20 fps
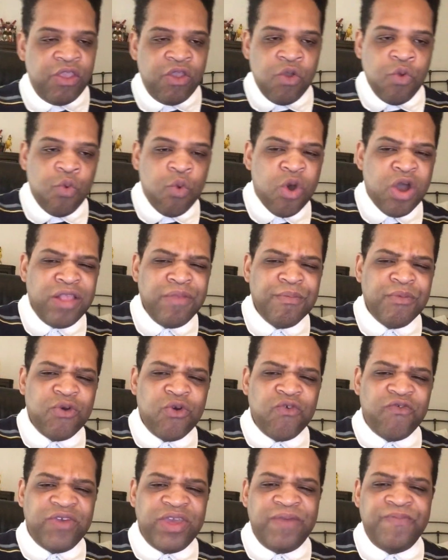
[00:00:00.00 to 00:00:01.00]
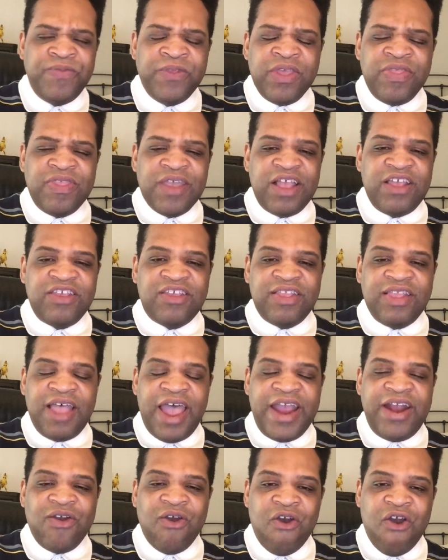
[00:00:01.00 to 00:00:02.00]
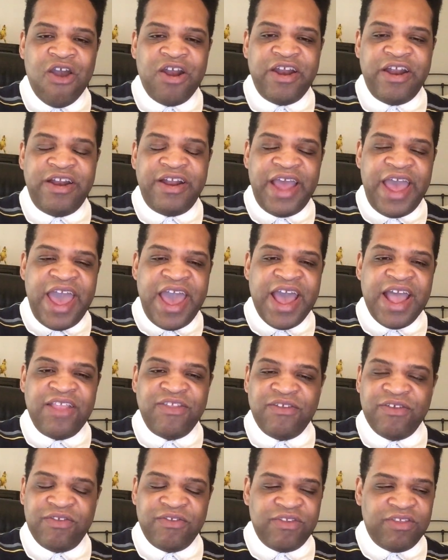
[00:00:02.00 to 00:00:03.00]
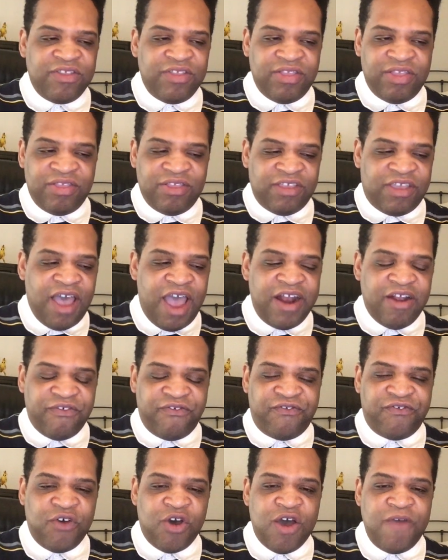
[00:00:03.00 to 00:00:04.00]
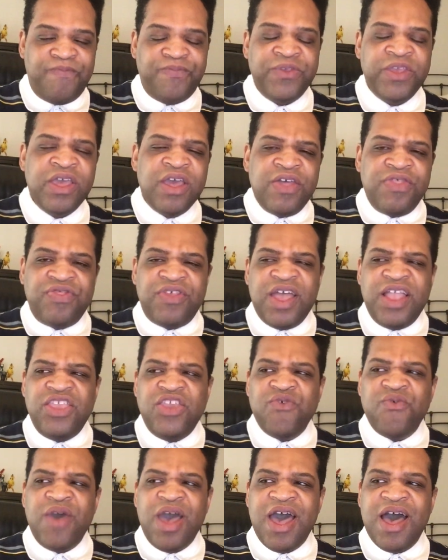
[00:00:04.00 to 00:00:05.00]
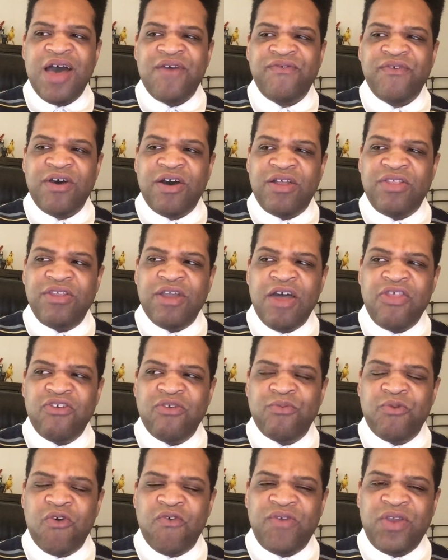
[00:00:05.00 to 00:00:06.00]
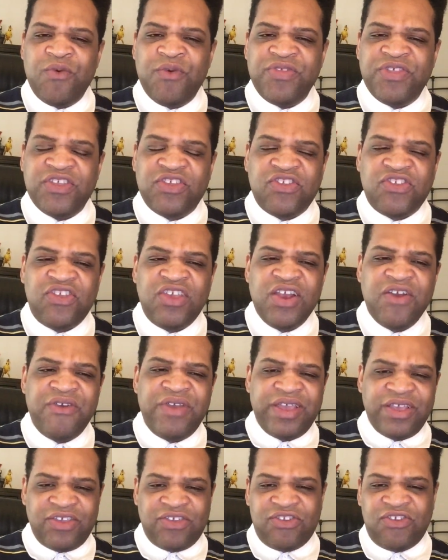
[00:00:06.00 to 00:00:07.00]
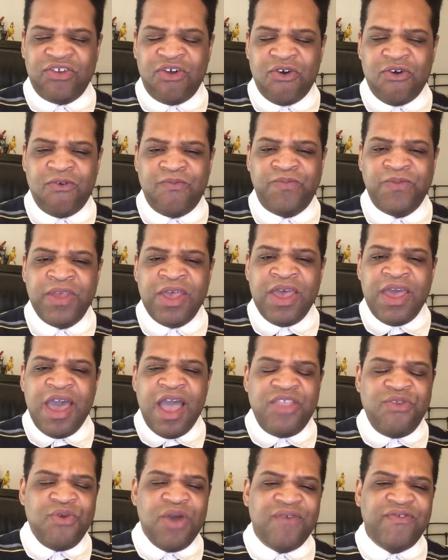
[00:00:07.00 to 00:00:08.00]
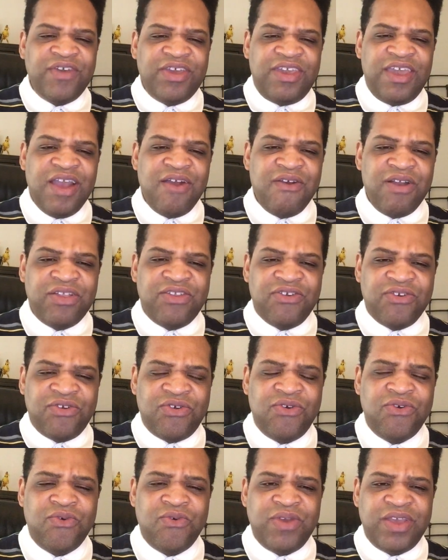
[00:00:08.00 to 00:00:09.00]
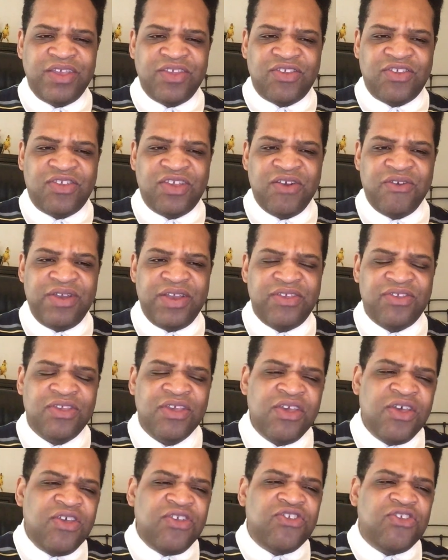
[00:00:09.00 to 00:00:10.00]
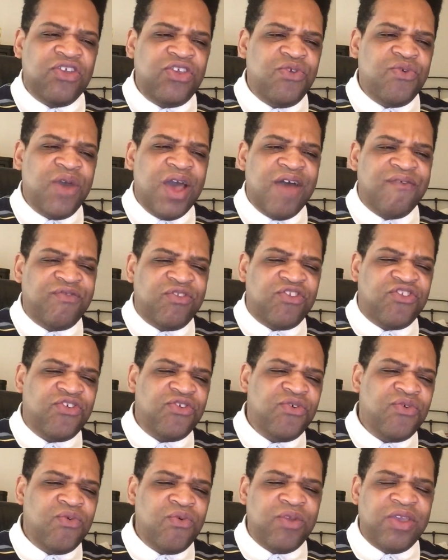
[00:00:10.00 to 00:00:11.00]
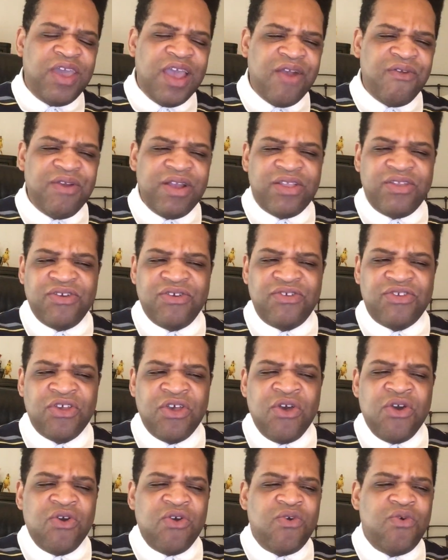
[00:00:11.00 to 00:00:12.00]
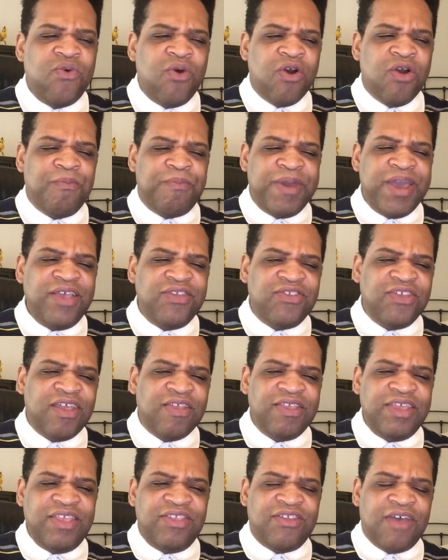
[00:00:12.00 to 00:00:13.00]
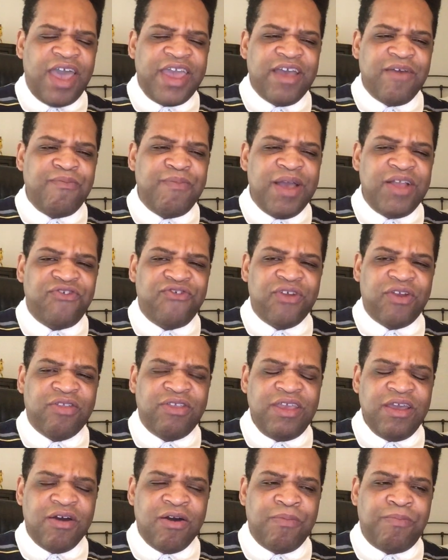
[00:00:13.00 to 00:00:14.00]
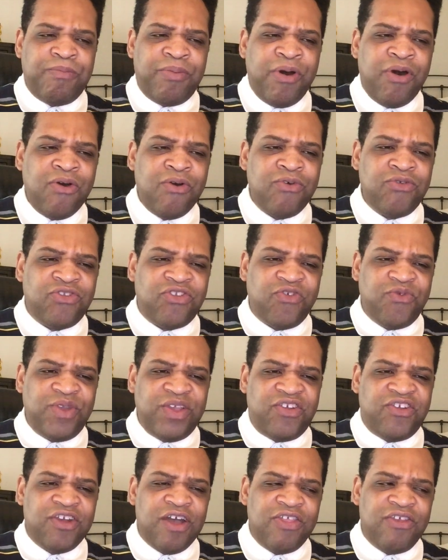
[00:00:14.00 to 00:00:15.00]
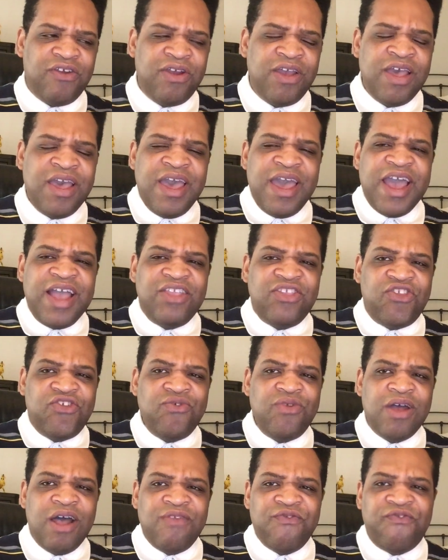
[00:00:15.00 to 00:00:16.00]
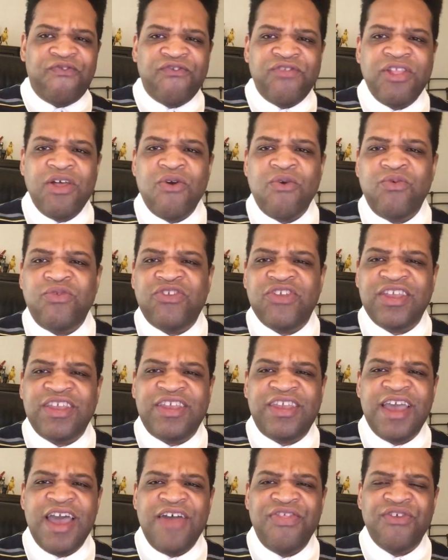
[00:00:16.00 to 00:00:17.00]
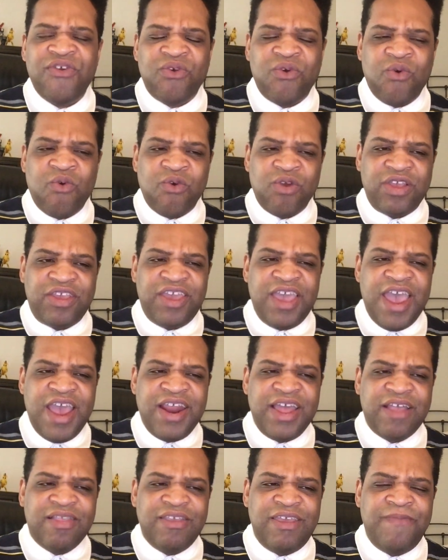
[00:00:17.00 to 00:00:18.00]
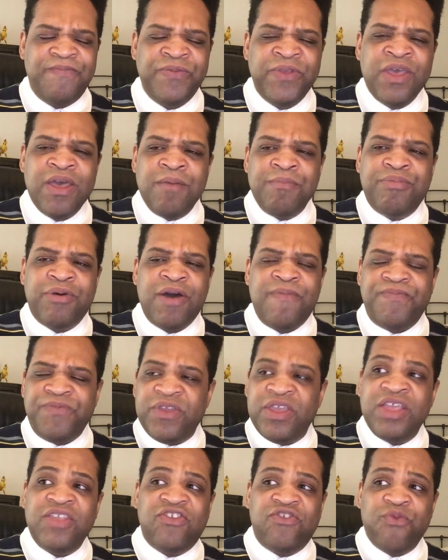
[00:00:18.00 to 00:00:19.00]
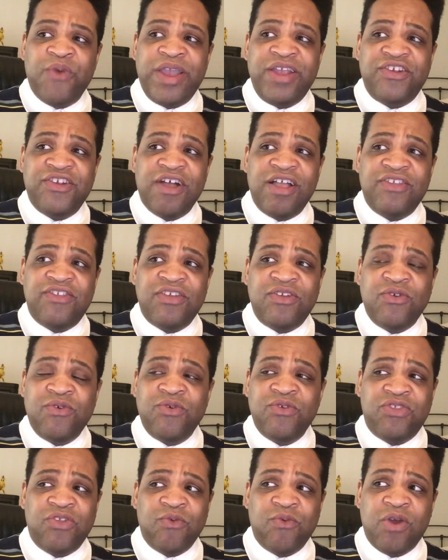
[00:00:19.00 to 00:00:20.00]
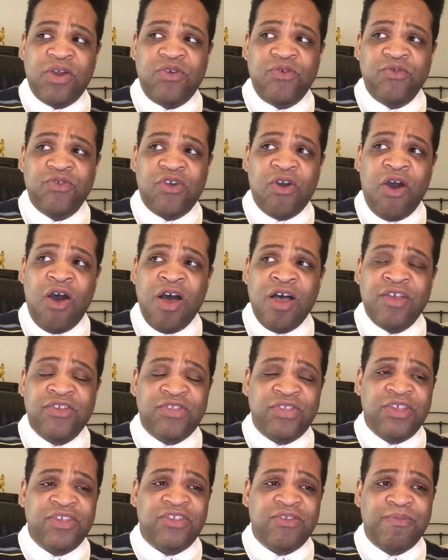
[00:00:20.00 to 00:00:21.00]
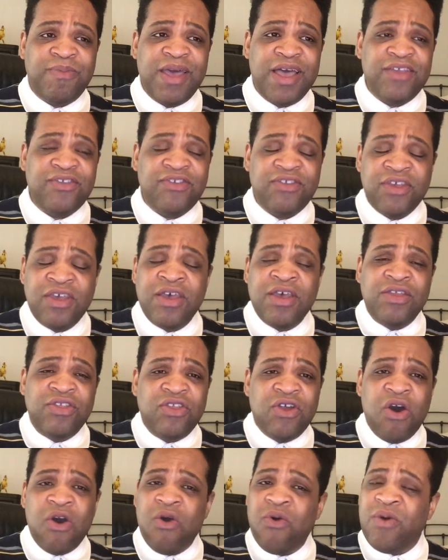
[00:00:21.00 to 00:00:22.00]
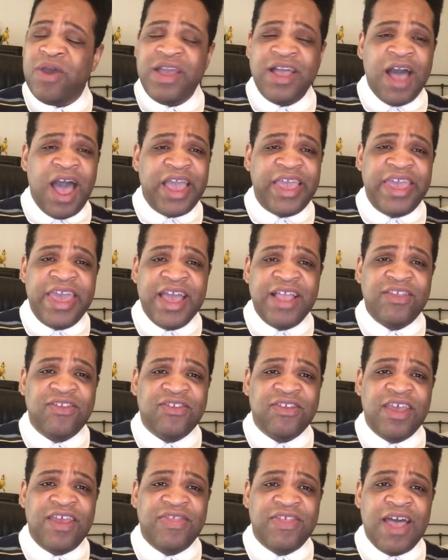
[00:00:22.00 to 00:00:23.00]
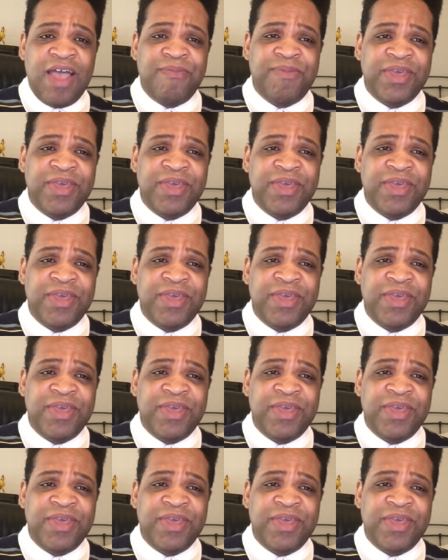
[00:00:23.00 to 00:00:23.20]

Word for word: one movie that is lighthearted and kind of fun, then you have another movie with a serious tone and you have a character who is serious, so you have two characters who are basically diametrically opposed to each other and do not flow together organically. But it's Dwayne Johnson who is the one who caused this mess. No, I can't say that